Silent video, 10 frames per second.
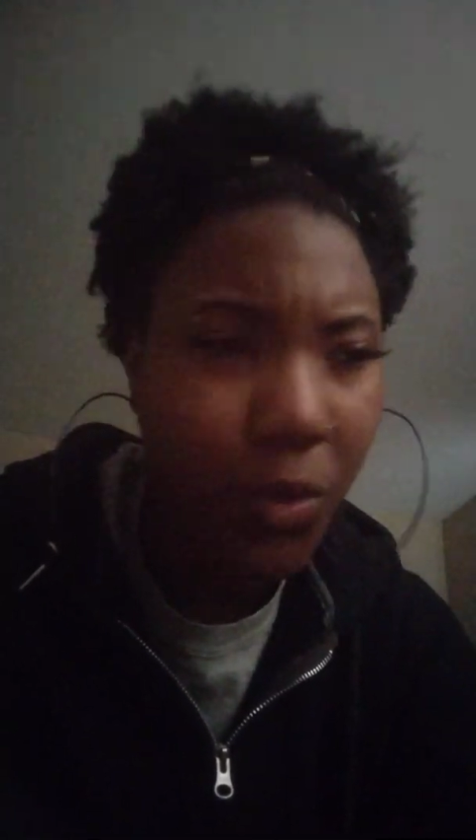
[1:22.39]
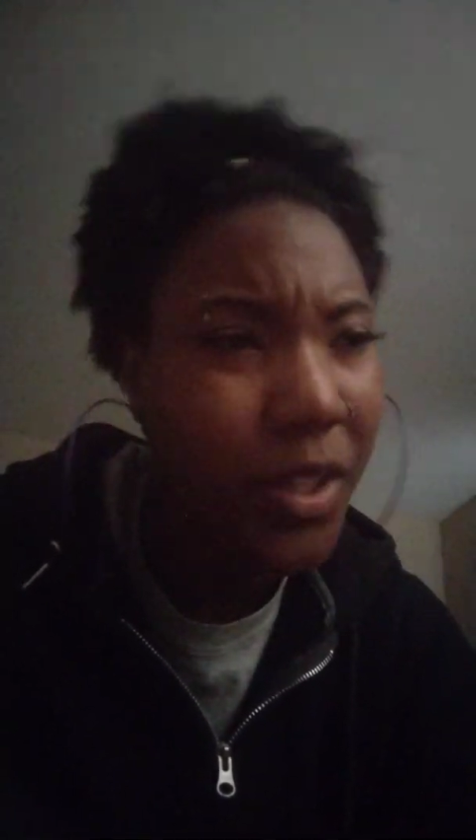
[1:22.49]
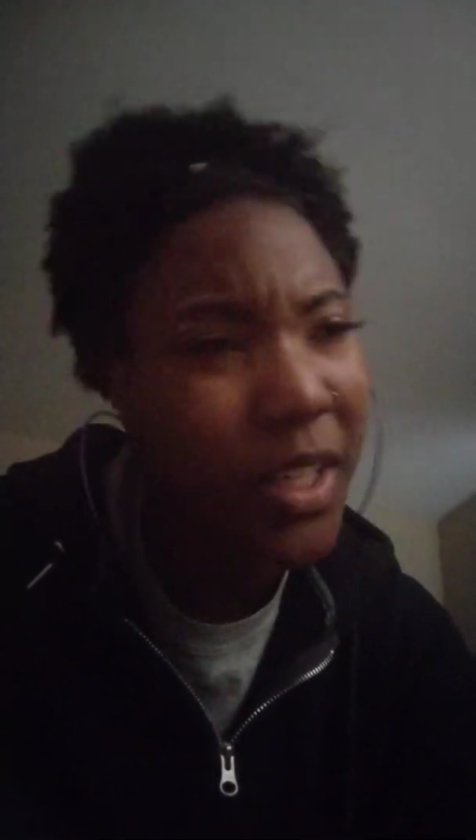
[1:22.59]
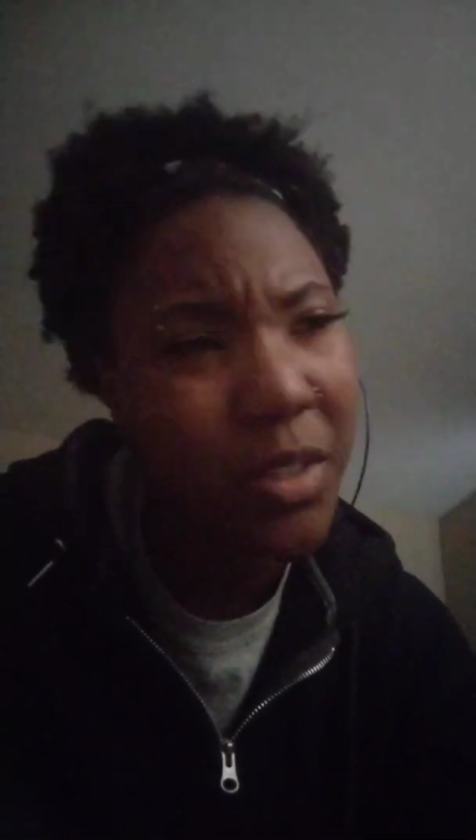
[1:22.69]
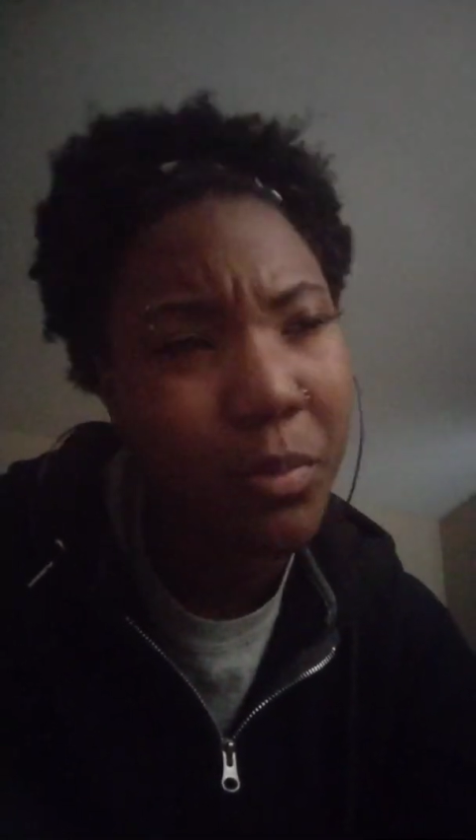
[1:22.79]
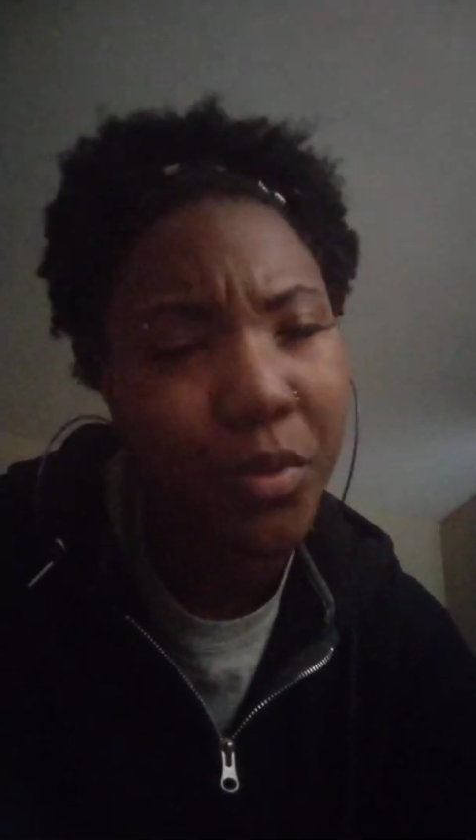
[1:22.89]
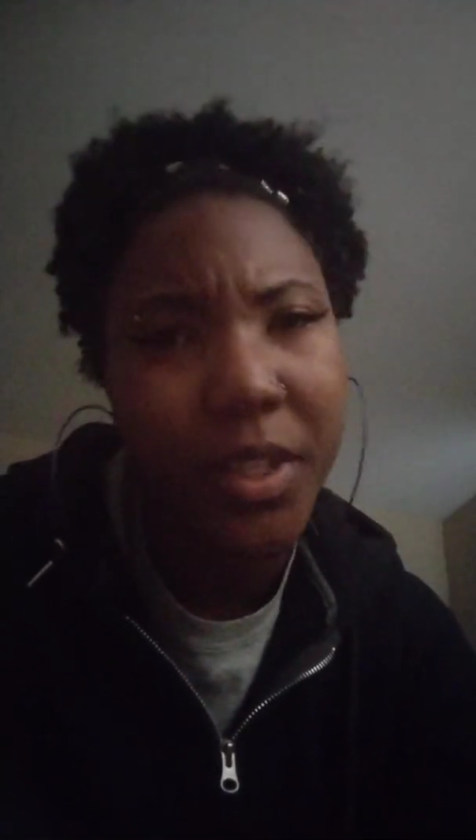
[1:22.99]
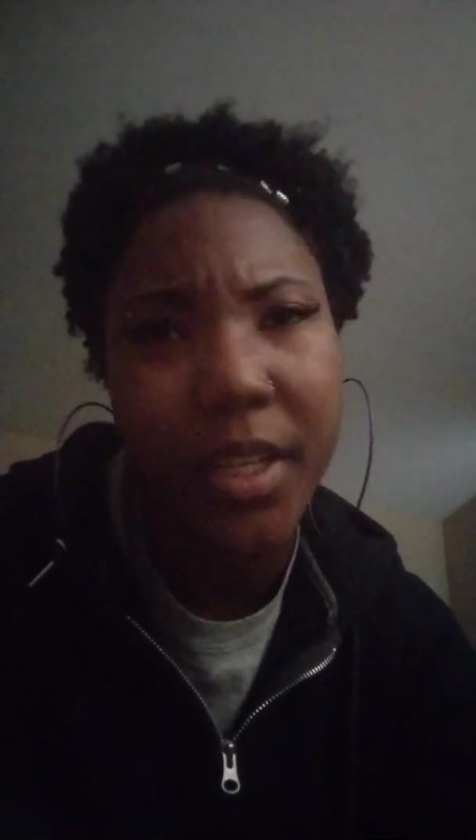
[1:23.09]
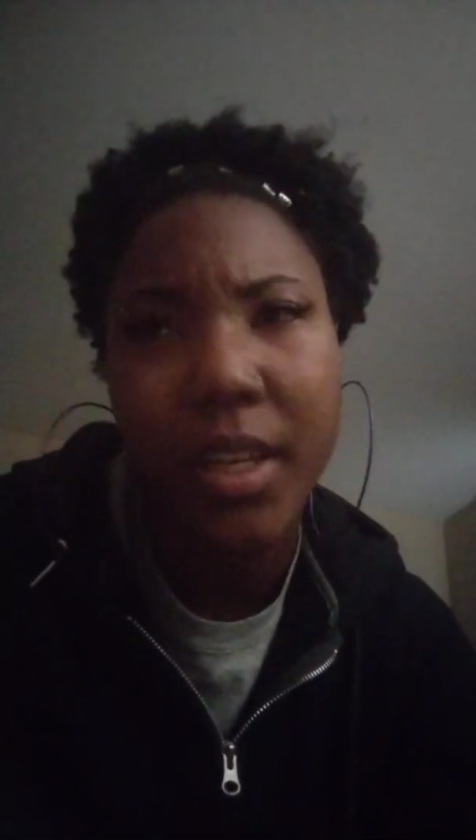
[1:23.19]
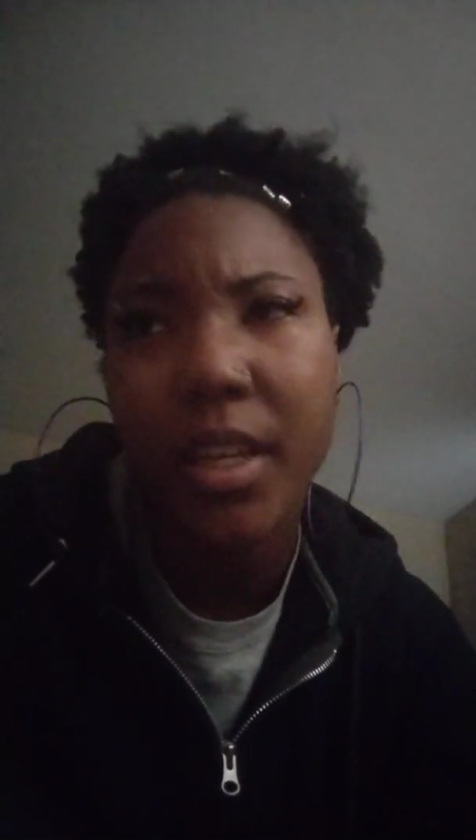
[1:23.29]
You need to
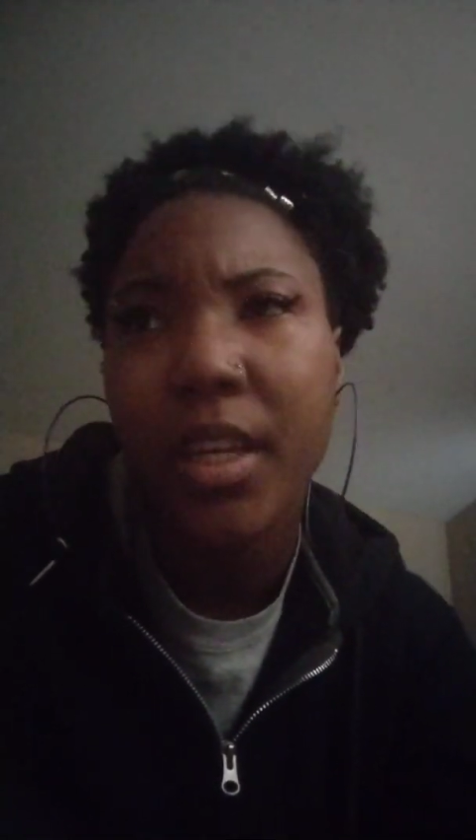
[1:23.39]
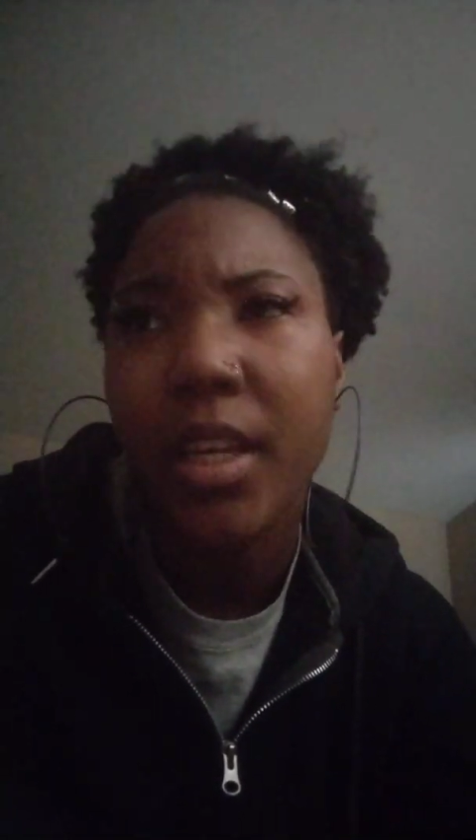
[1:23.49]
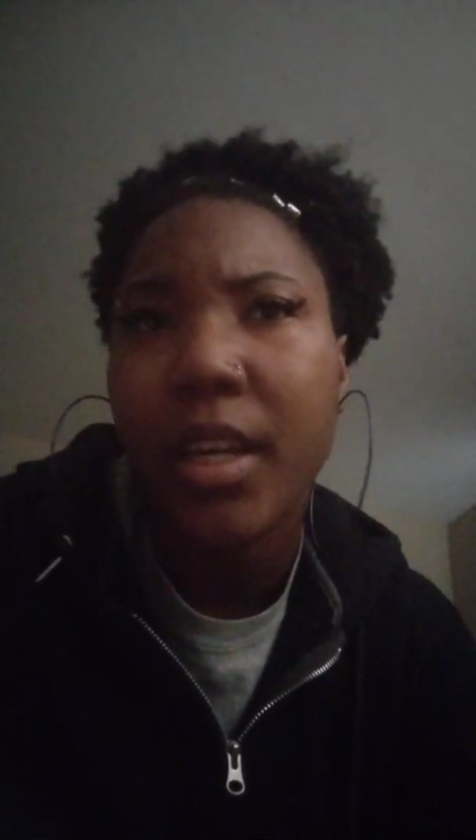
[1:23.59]
bring